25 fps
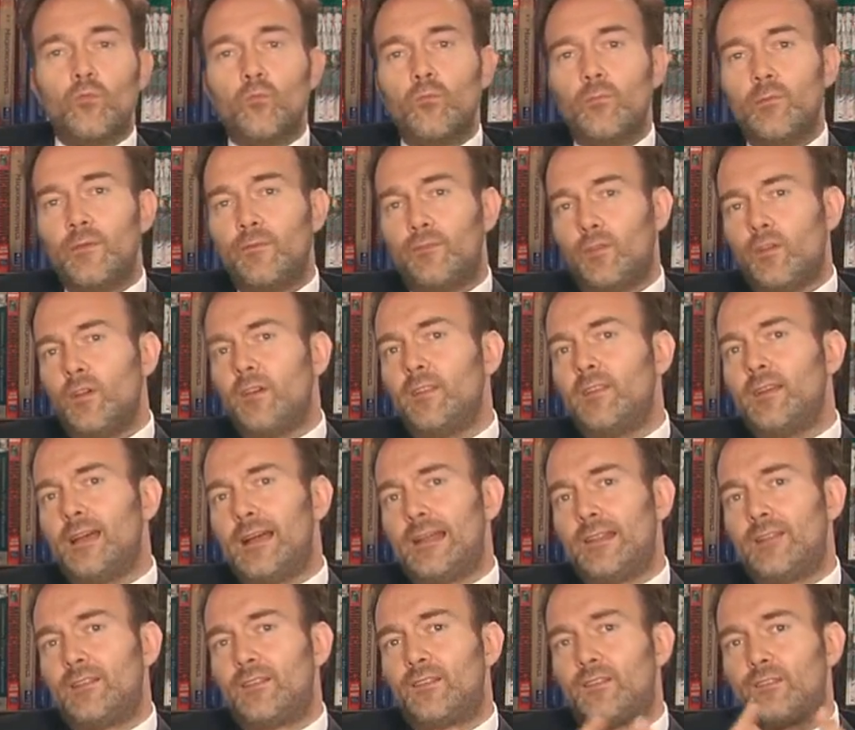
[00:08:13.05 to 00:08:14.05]
We've looked
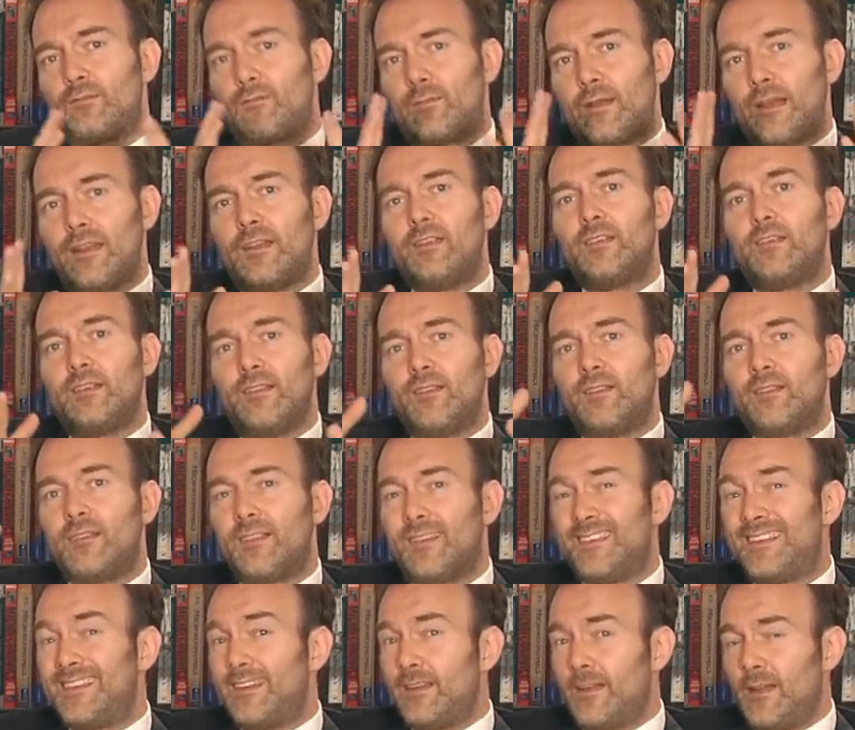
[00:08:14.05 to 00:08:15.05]
at strategies,
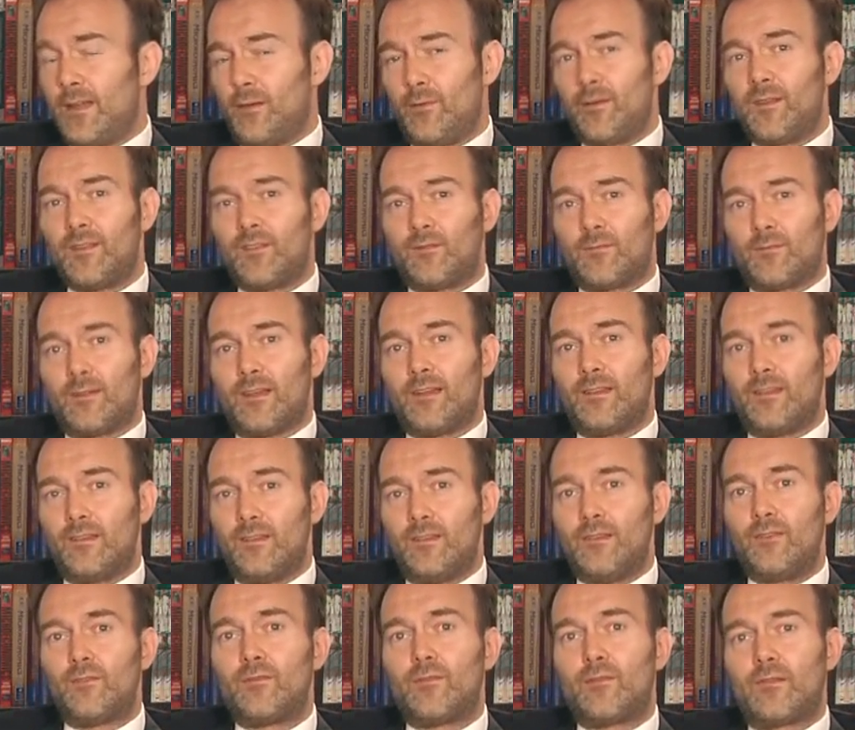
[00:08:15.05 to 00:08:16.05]
at generic
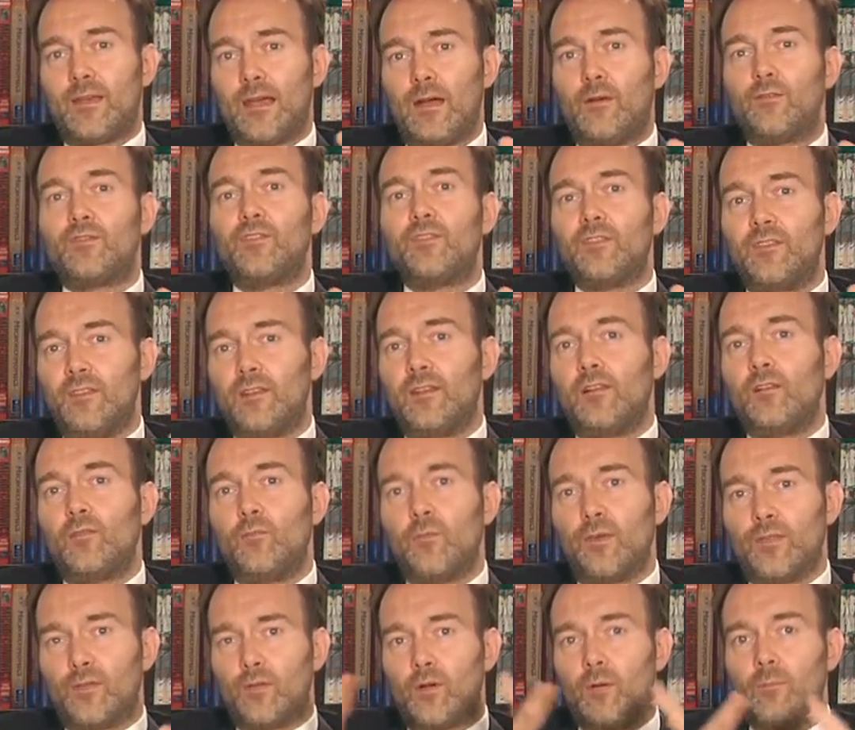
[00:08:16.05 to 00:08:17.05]
strategies of how to deal
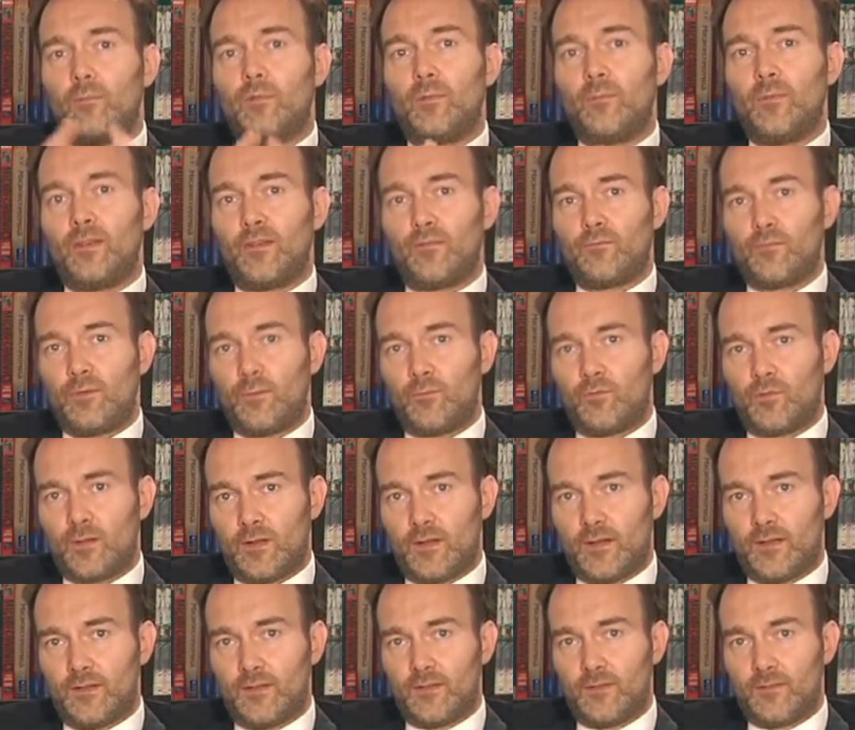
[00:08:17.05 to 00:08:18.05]
with complementary
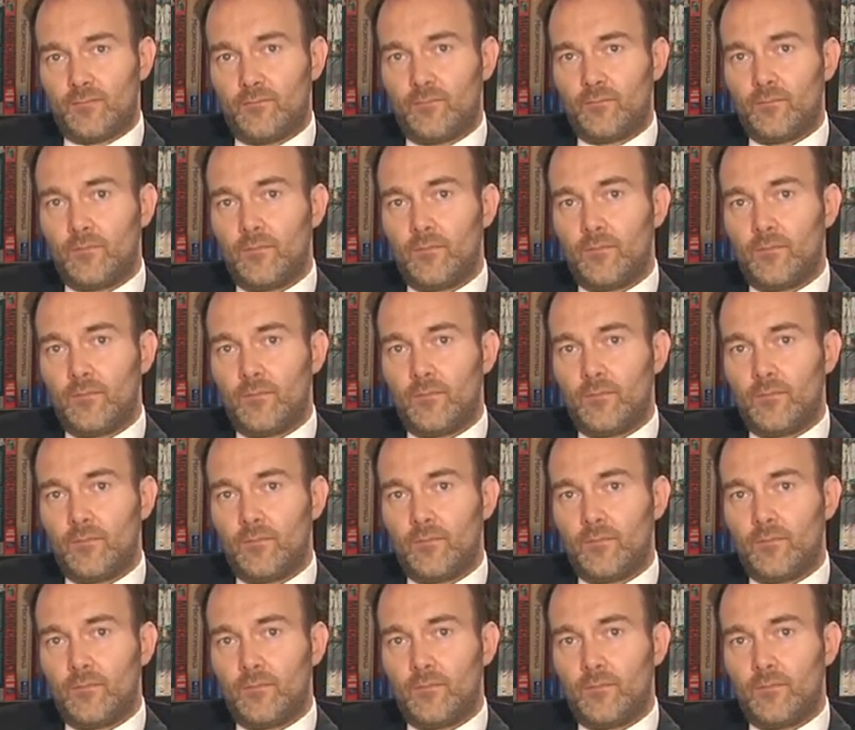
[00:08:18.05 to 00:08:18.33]
products.